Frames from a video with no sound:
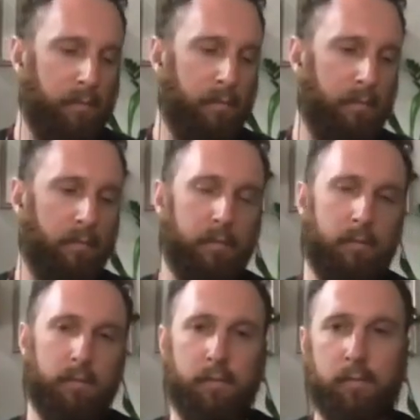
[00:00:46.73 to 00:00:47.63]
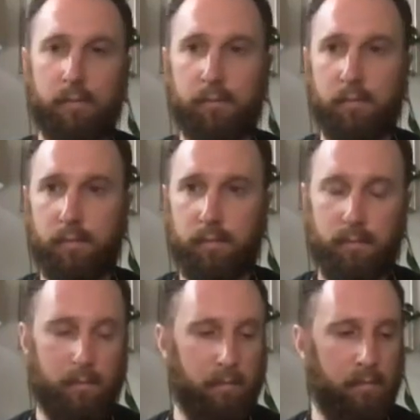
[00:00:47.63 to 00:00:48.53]

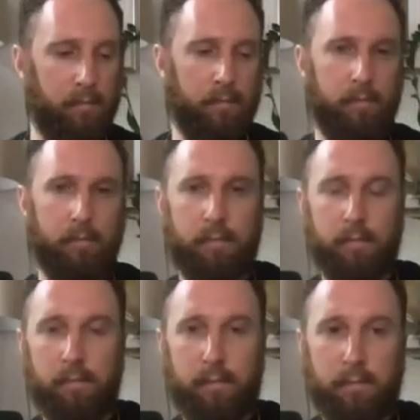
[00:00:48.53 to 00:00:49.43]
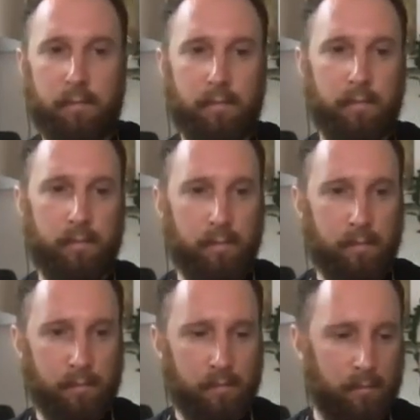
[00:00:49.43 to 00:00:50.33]

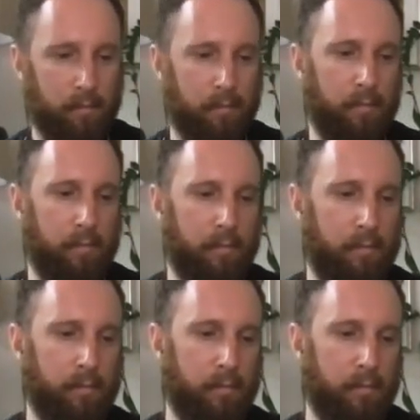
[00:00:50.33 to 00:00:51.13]
The person shown says nothing.